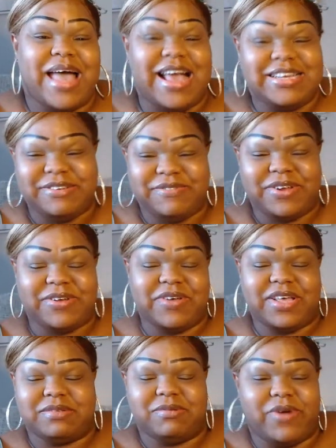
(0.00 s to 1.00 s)
i actually gonna go
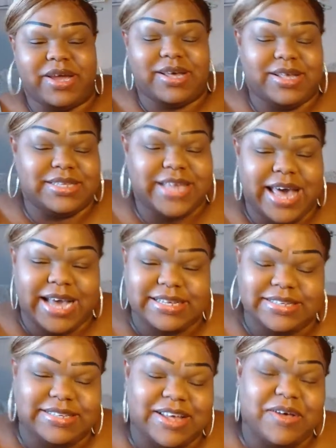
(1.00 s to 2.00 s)
get some gray
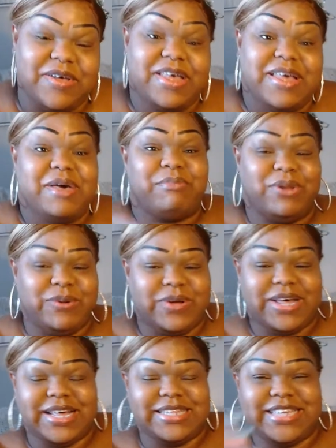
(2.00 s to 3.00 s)
contacts and stuff blue
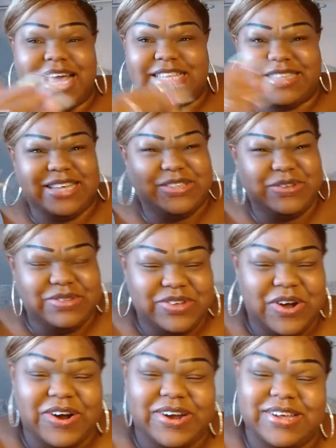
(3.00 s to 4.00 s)
contacts they too
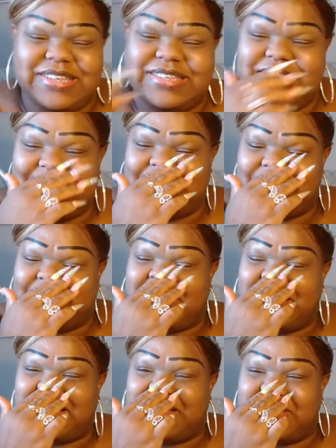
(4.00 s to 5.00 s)
dark and stuff
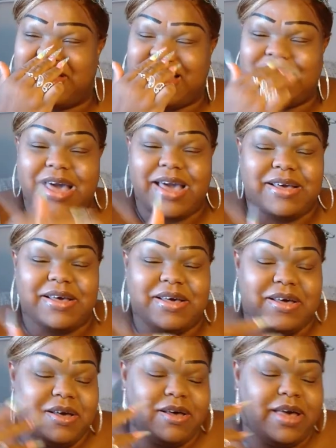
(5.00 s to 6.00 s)
uh, i like
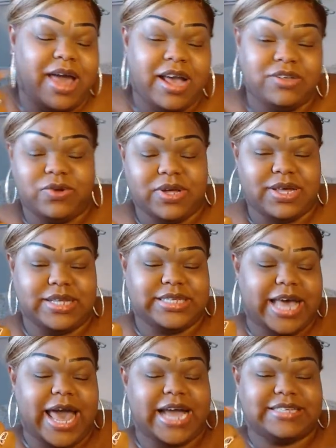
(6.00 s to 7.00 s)
uh, hazel
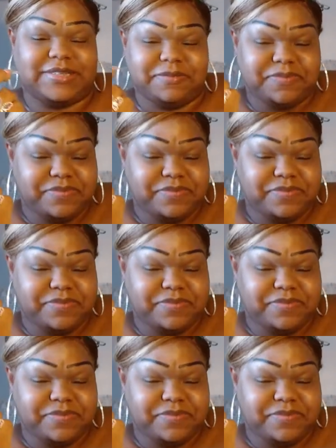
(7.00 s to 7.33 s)
contacts